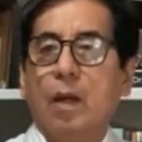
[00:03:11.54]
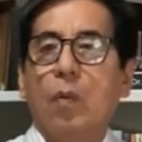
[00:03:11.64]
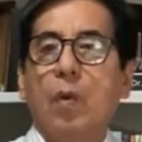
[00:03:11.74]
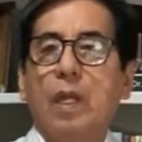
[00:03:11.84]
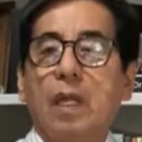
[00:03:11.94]

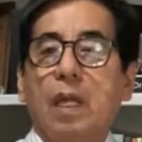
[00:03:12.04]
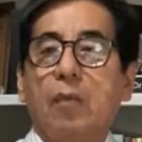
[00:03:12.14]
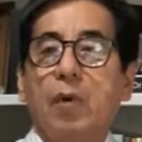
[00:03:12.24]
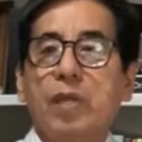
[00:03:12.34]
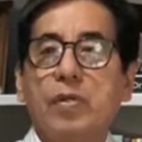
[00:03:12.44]
If
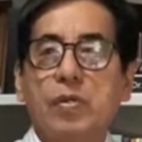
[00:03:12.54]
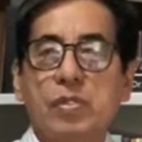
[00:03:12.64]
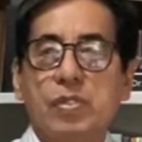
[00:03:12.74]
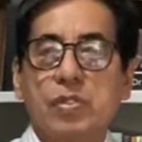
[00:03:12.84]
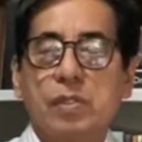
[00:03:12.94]
we
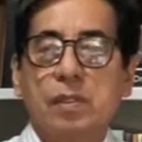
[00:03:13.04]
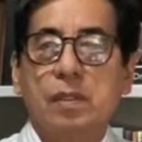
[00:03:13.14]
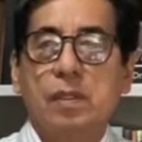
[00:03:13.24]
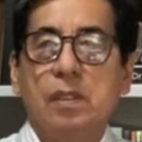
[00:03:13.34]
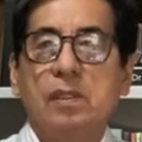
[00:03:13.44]
use
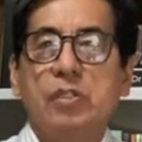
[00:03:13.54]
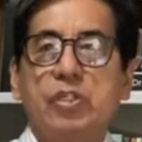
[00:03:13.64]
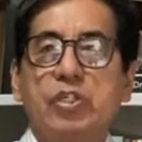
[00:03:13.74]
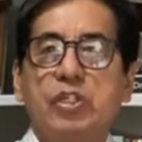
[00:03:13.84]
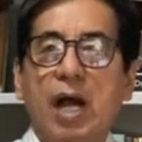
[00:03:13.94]

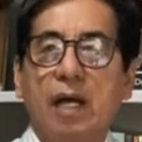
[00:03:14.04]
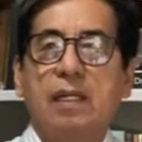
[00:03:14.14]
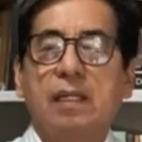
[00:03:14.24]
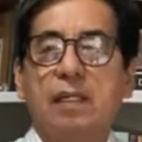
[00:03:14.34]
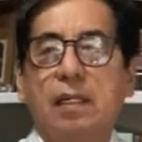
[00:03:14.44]

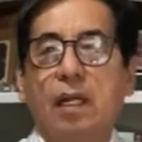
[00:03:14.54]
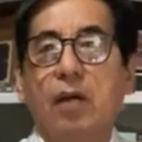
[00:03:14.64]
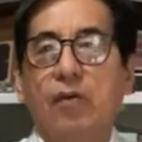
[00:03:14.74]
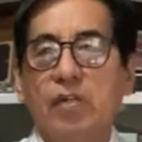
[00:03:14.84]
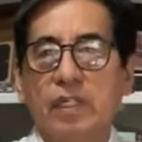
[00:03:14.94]
junk
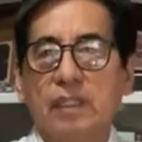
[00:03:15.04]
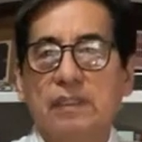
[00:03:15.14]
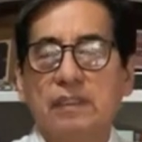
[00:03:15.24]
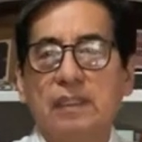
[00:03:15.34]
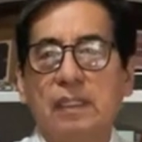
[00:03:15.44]

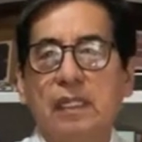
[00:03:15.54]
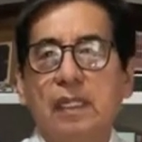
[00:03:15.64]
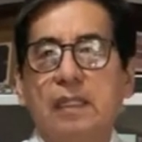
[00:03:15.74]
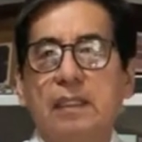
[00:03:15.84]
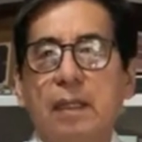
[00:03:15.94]
ingredients,
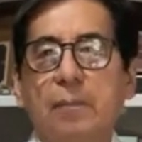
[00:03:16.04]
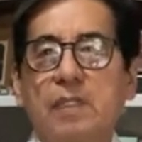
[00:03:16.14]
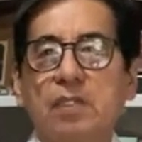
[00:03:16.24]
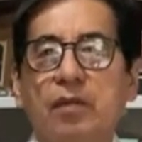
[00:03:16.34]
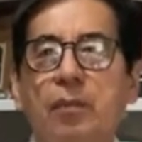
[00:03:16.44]
the
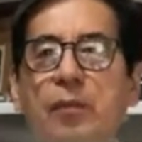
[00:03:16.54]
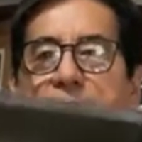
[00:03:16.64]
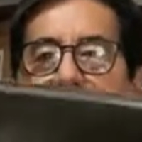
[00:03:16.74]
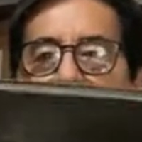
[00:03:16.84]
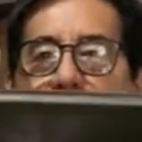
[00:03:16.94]
piece of
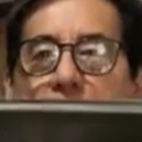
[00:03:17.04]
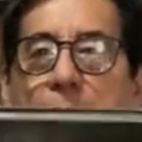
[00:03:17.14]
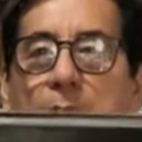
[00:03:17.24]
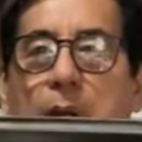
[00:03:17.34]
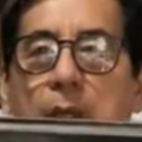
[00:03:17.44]
bread that
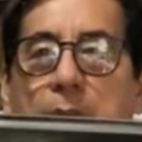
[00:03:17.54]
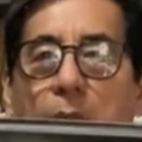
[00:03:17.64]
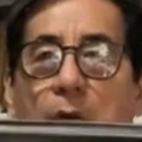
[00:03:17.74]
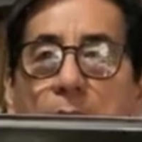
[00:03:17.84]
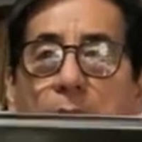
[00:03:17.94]

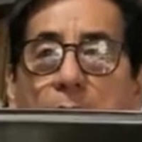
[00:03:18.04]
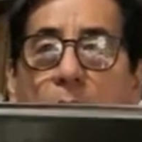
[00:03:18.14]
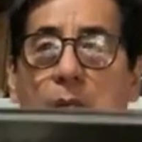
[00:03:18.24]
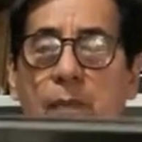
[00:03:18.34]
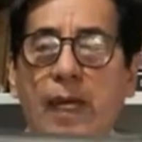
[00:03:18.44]
we
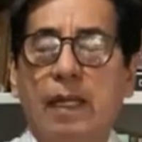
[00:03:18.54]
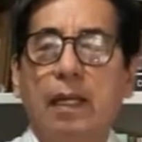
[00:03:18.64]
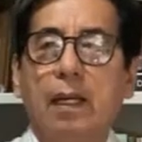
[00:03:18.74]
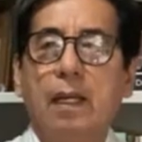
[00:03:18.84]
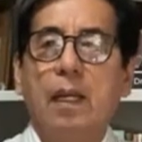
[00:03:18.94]
will make
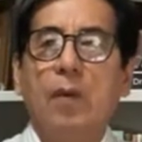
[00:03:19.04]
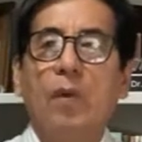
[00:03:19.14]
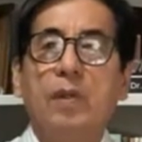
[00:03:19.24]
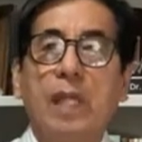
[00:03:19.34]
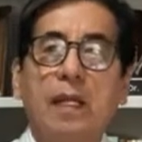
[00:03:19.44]

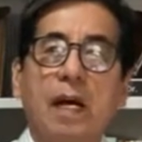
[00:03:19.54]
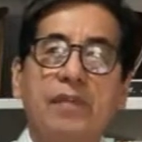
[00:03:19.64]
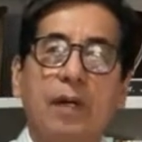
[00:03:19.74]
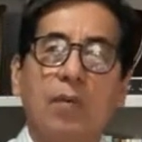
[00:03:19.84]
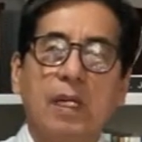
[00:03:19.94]
will not have
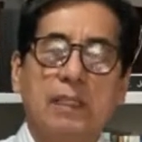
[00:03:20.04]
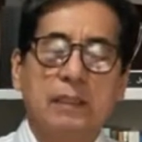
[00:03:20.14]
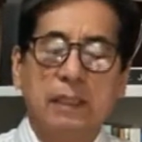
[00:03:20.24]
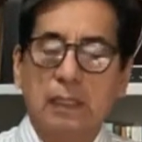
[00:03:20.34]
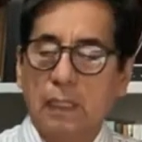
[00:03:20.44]
the
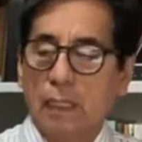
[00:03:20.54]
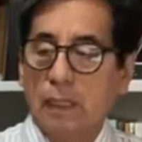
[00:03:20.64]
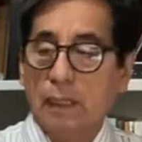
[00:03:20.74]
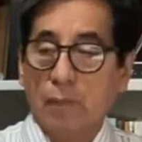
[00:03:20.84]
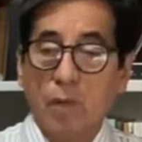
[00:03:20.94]
quality
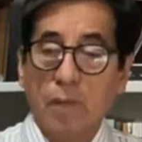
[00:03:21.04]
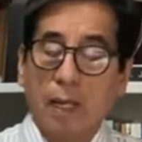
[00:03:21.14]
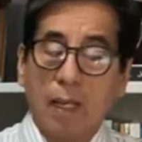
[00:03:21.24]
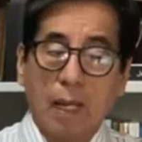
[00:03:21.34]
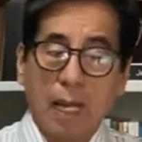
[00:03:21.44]
that we
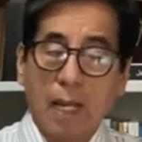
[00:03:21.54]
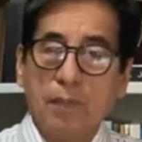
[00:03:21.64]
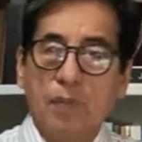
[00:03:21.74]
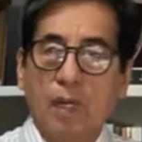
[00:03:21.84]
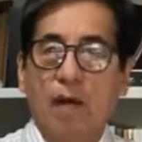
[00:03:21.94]
may aim
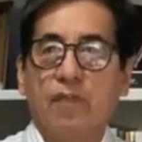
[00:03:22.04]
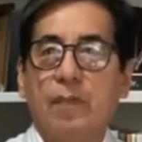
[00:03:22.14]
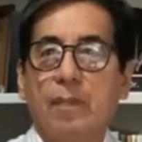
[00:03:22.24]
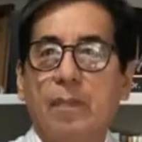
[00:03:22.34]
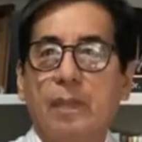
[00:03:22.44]
to have.
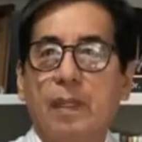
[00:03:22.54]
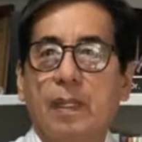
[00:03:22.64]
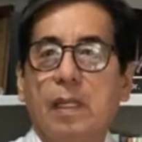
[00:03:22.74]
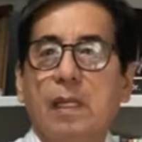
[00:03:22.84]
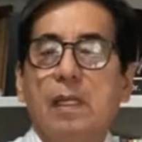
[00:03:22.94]

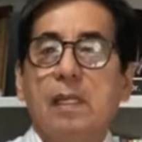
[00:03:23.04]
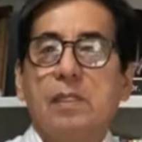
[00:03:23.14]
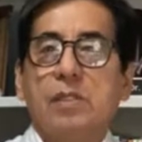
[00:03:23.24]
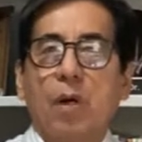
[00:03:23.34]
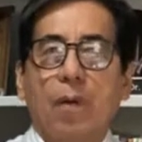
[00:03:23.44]

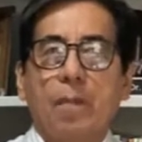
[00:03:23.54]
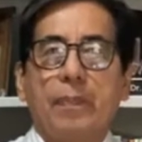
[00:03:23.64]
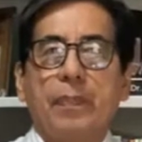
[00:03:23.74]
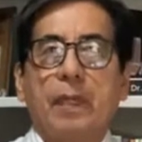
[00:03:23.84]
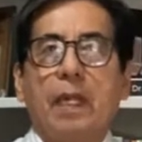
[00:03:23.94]
So
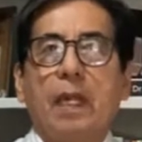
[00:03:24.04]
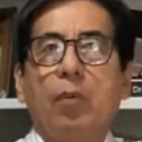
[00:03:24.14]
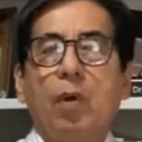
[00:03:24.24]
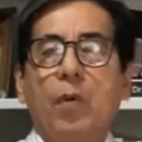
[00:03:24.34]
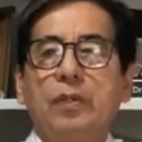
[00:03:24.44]
if
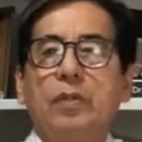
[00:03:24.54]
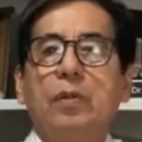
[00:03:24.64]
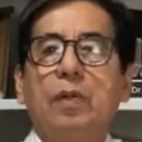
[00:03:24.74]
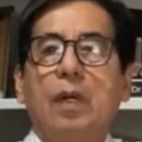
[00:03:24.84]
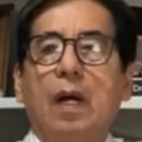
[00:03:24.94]
we want
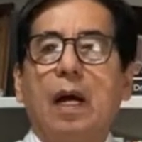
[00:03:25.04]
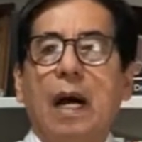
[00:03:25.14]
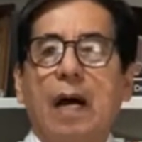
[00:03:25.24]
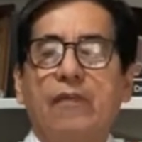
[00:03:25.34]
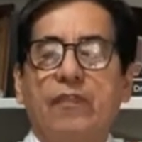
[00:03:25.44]
to have